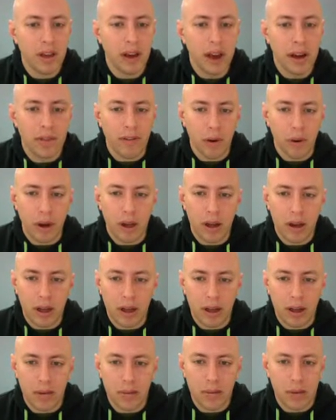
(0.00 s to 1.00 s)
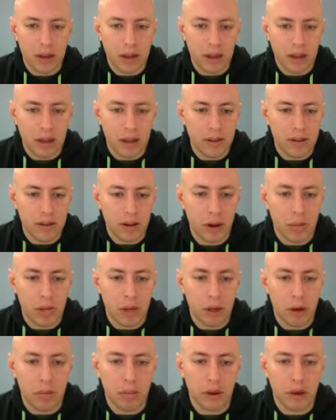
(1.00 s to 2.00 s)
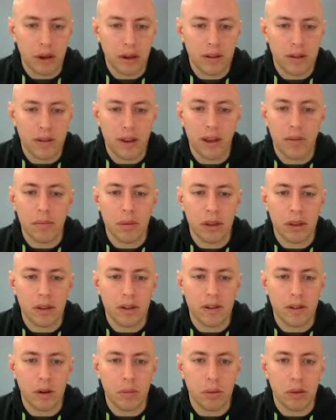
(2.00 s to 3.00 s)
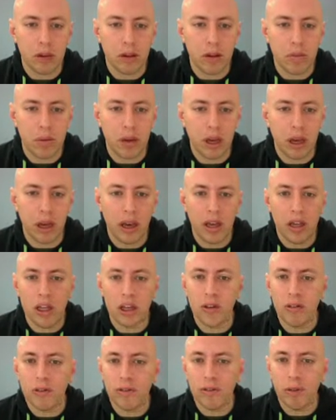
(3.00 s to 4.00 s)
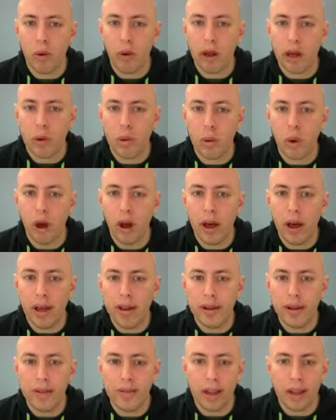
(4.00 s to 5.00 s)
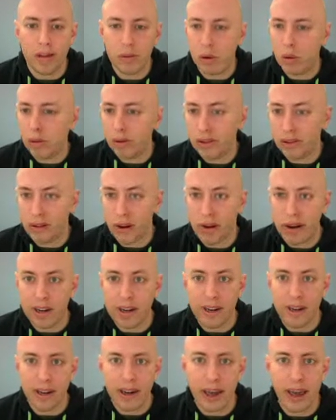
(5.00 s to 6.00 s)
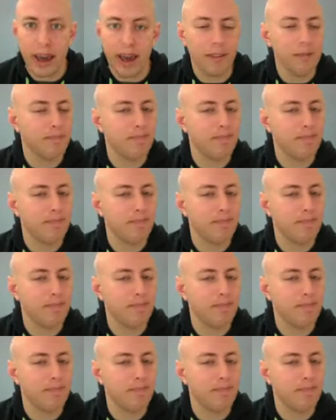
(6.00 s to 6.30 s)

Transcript: Everyone, please open your books and please open to page 41. That's where we're starting today.